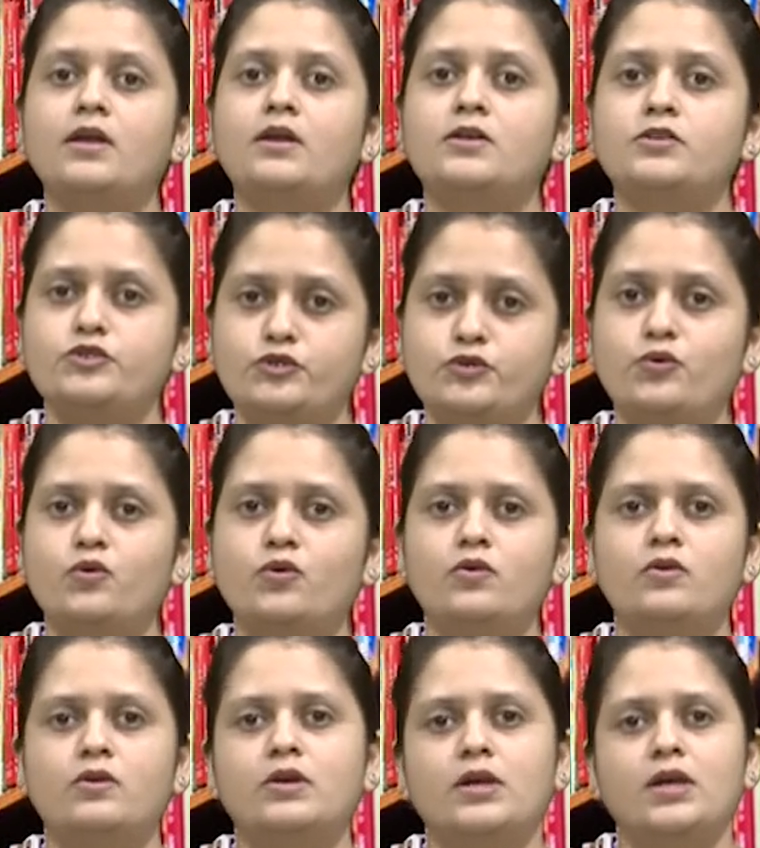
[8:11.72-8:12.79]
So,
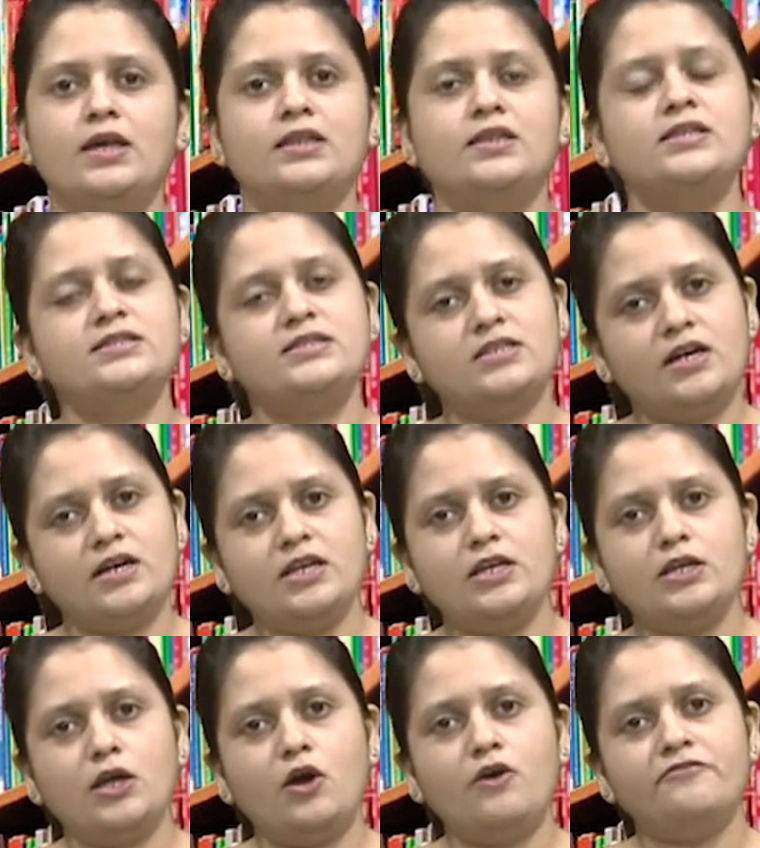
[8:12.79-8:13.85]
the study
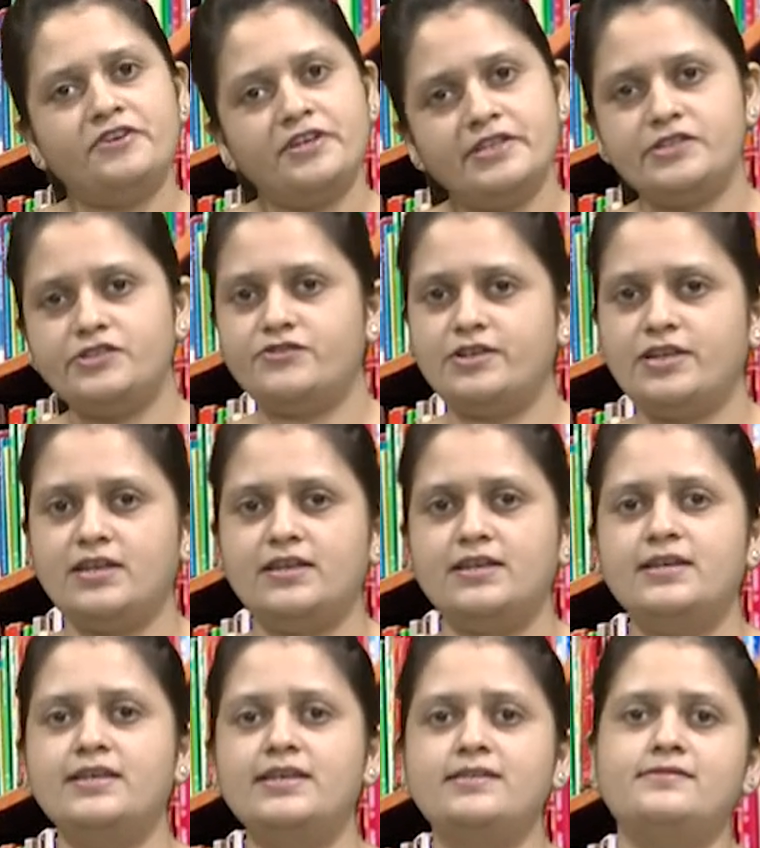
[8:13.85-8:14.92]
of history
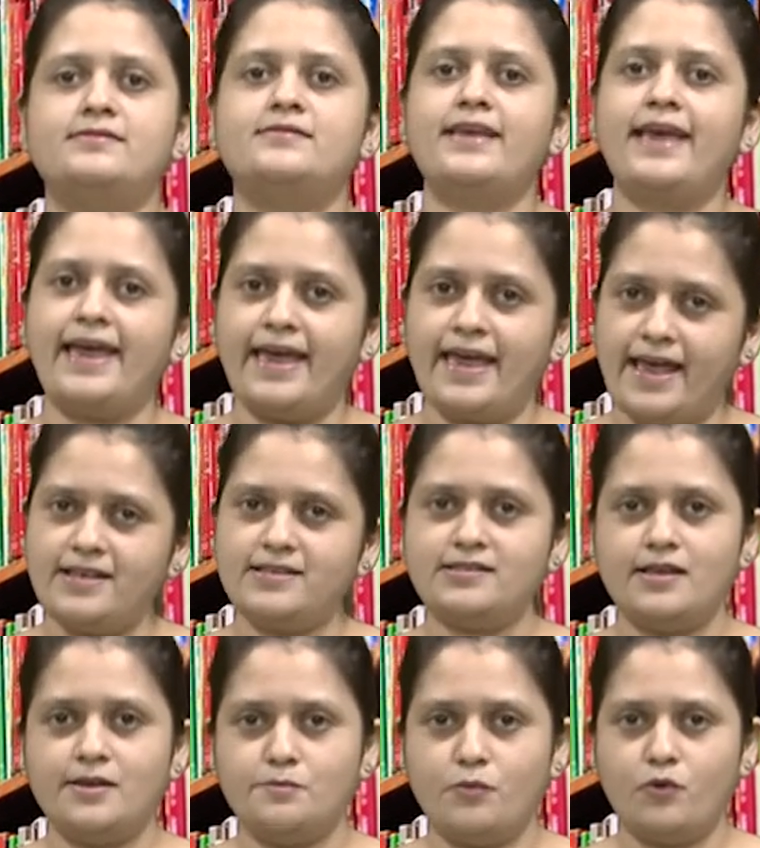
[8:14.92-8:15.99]
is as
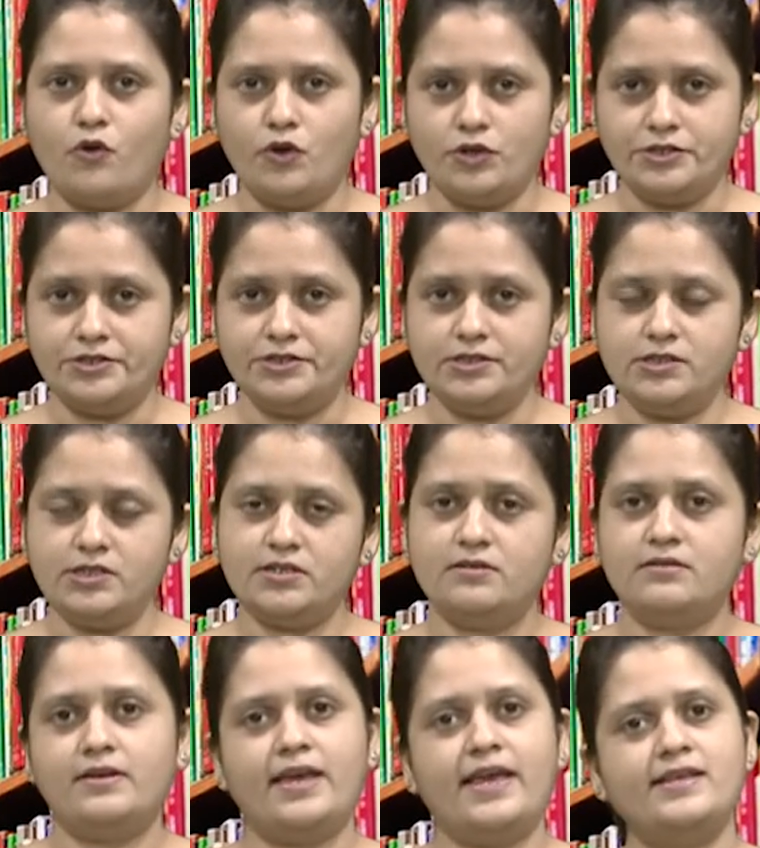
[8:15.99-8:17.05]
important
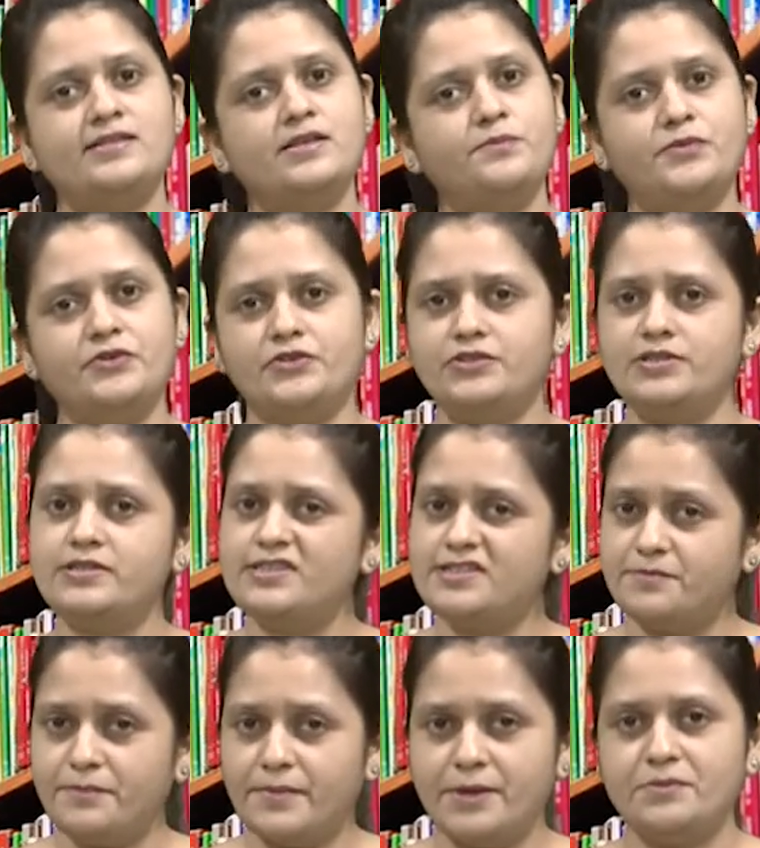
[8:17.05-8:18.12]
as a person's
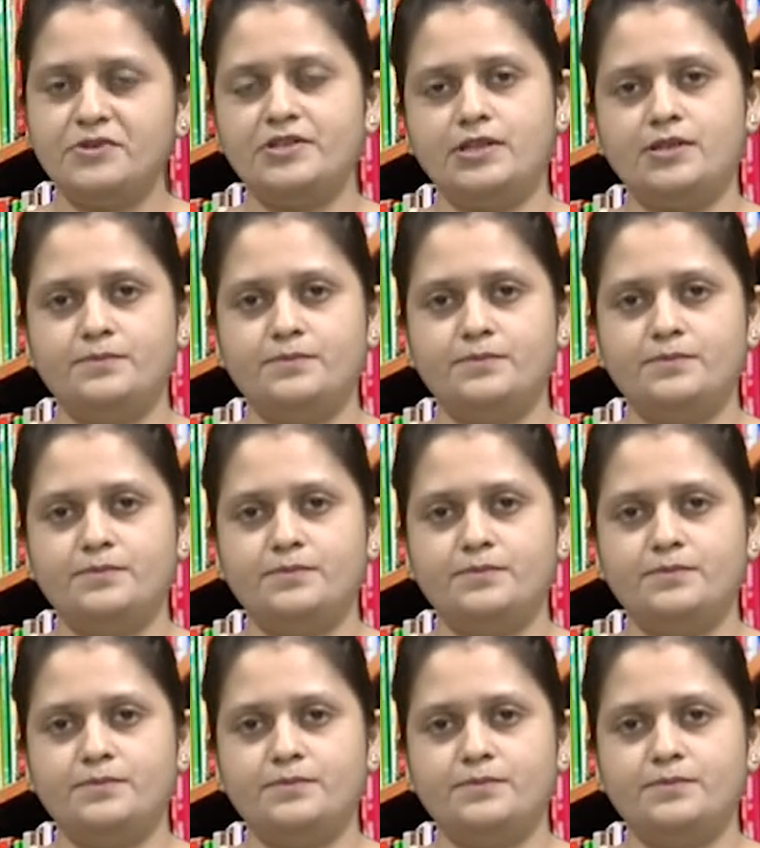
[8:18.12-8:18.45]
memory.